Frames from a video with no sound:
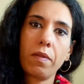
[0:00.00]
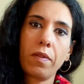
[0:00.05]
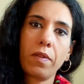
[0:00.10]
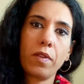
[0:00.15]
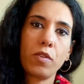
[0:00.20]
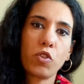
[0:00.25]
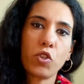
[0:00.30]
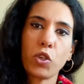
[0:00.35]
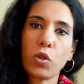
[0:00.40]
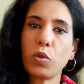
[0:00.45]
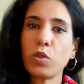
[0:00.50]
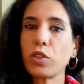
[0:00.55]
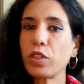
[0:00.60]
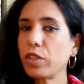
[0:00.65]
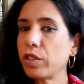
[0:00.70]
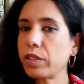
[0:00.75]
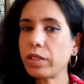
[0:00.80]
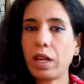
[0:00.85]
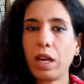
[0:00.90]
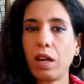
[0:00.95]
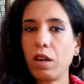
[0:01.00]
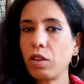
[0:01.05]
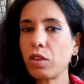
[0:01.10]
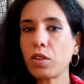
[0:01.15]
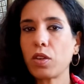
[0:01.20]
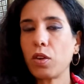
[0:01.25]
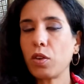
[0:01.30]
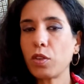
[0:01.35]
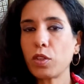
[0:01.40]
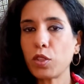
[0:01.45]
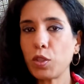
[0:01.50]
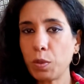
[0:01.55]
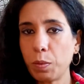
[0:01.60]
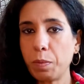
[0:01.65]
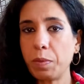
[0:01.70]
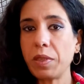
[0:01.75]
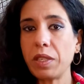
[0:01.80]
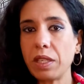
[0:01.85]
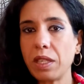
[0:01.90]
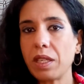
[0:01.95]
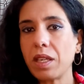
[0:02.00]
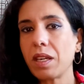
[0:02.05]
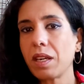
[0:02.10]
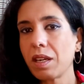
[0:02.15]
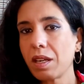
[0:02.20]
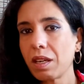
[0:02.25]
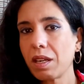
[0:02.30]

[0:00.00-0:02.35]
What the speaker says: The shoulders are going to be